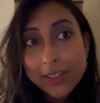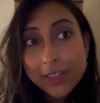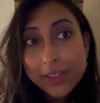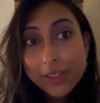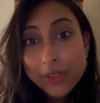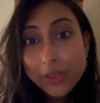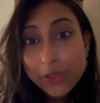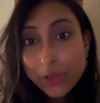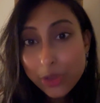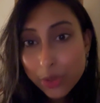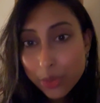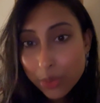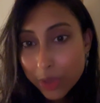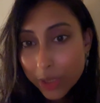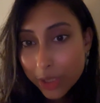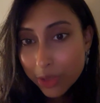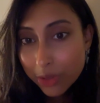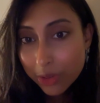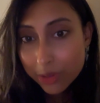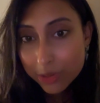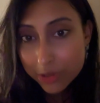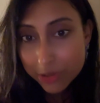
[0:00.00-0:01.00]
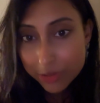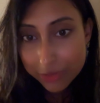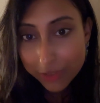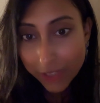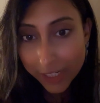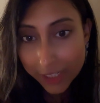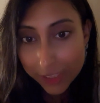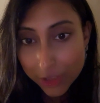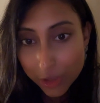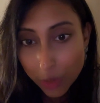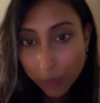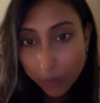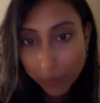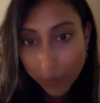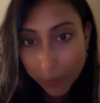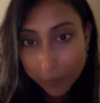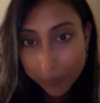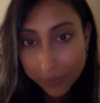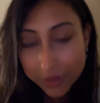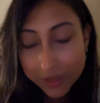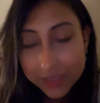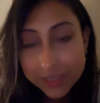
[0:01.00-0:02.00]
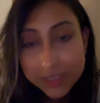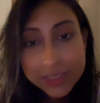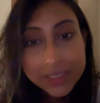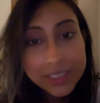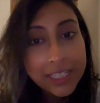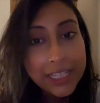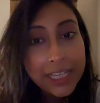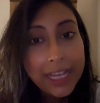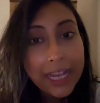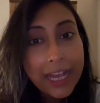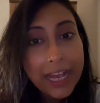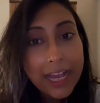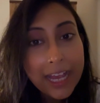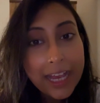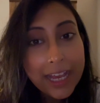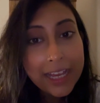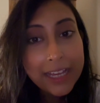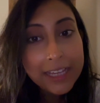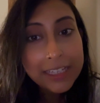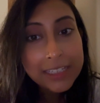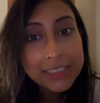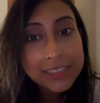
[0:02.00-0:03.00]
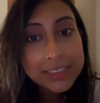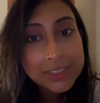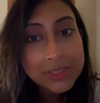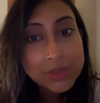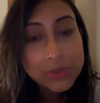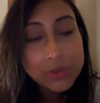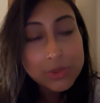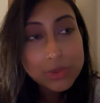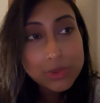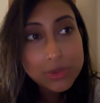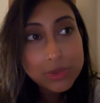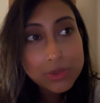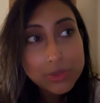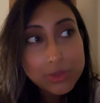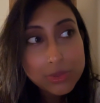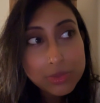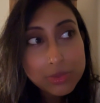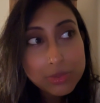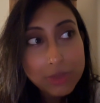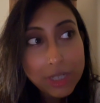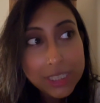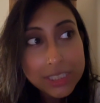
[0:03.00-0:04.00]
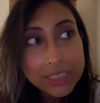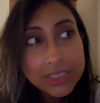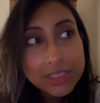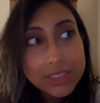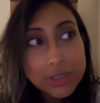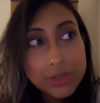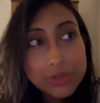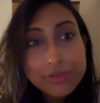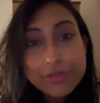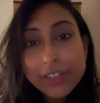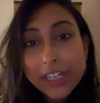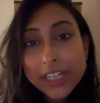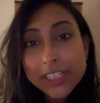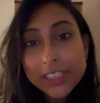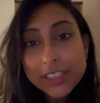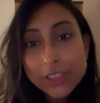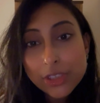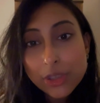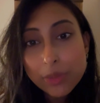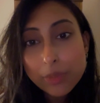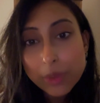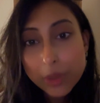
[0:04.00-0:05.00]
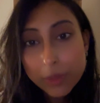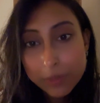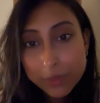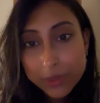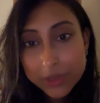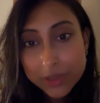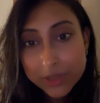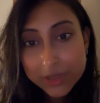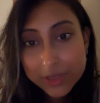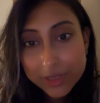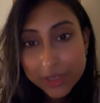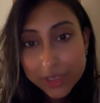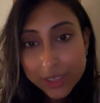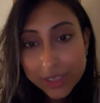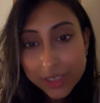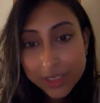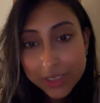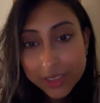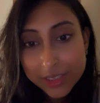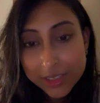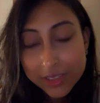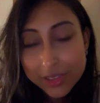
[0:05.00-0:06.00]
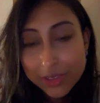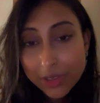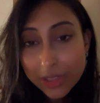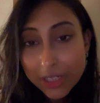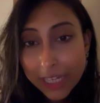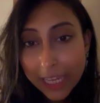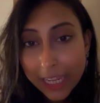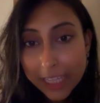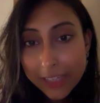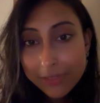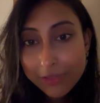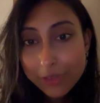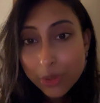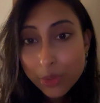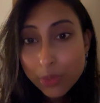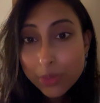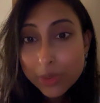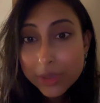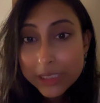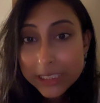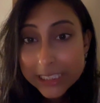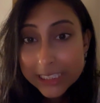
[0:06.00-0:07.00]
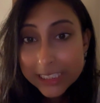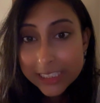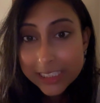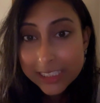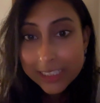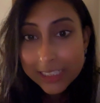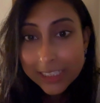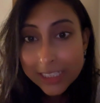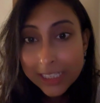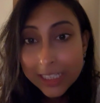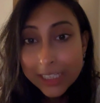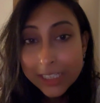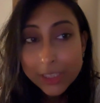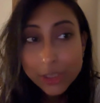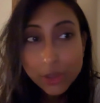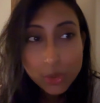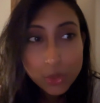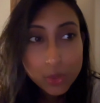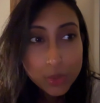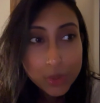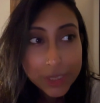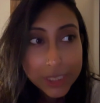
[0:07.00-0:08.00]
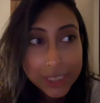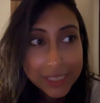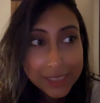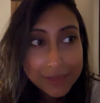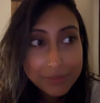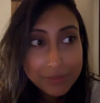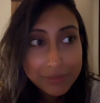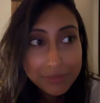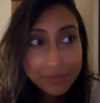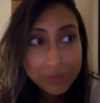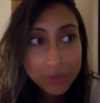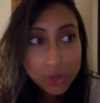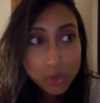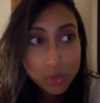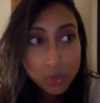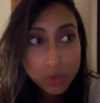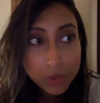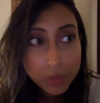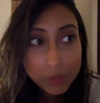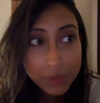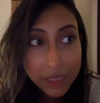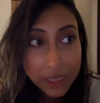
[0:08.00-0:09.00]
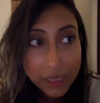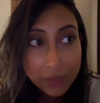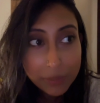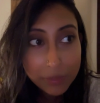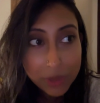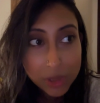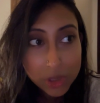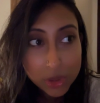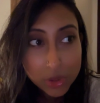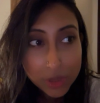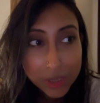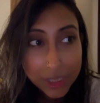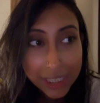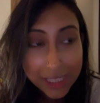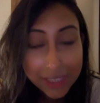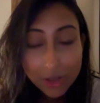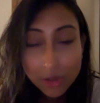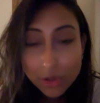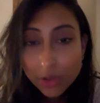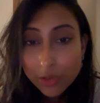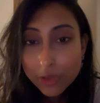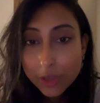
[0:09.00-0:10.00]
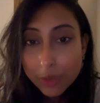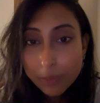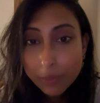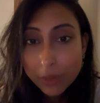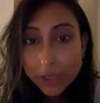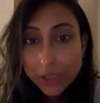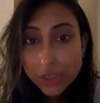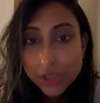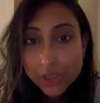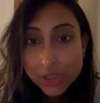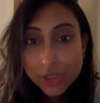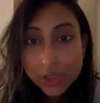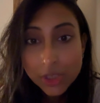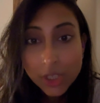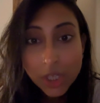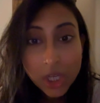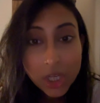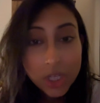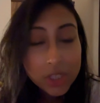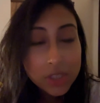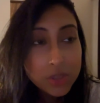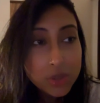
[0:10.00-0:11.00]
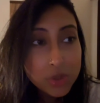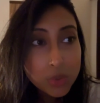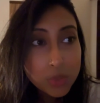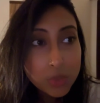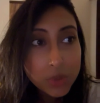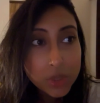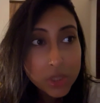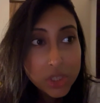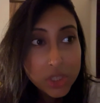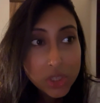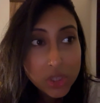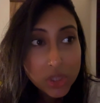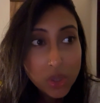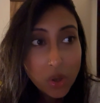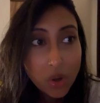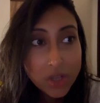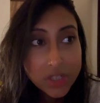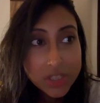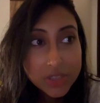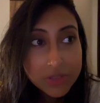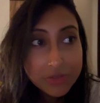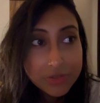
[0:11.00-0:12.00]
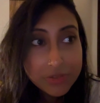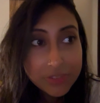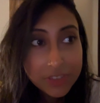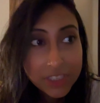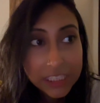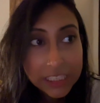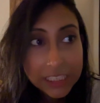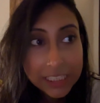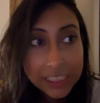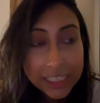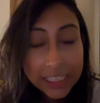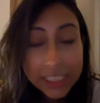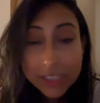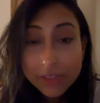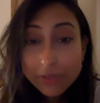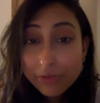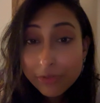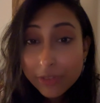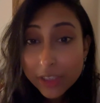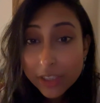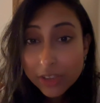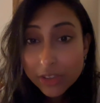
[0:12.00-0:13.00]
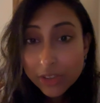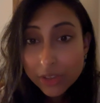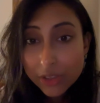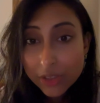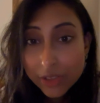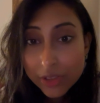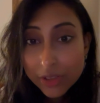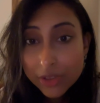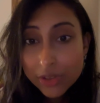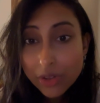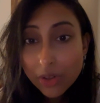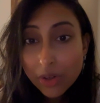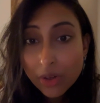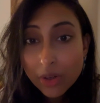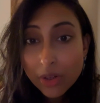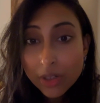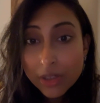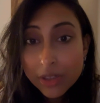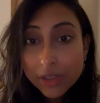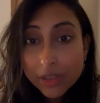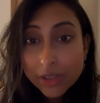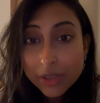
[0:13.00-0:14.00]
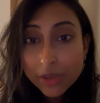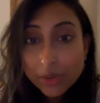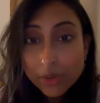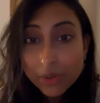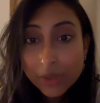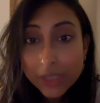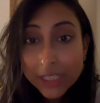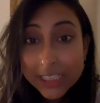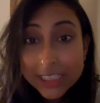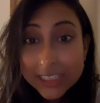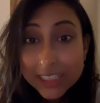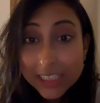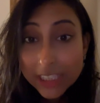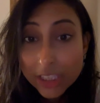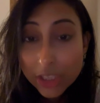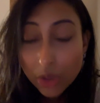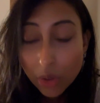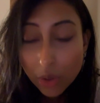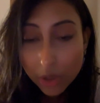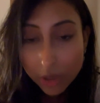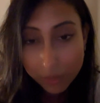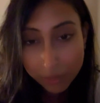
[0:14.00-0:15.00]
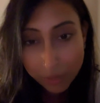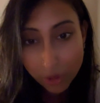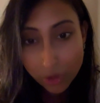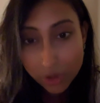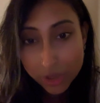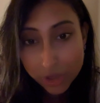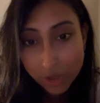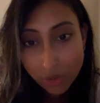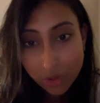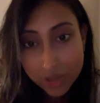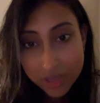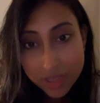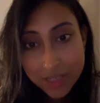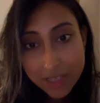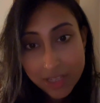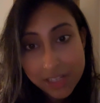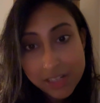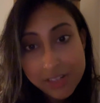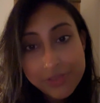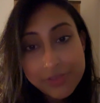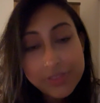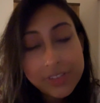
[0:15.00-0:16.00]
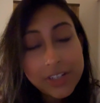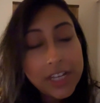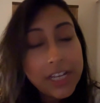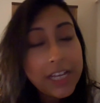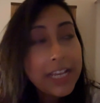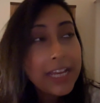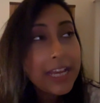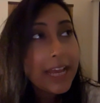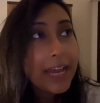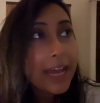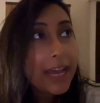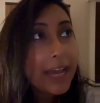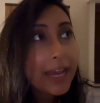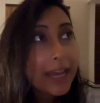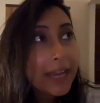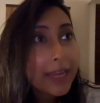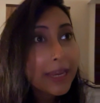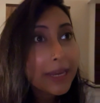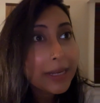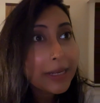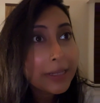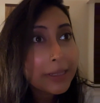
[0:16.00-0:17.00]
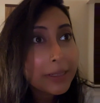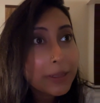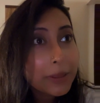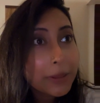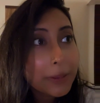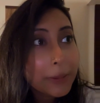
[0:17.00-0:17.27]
you can also find your purpose, and once you find your purpose in your life, you will see you will be able to get out of depression. You will not feel inferior or insecure about yourself, and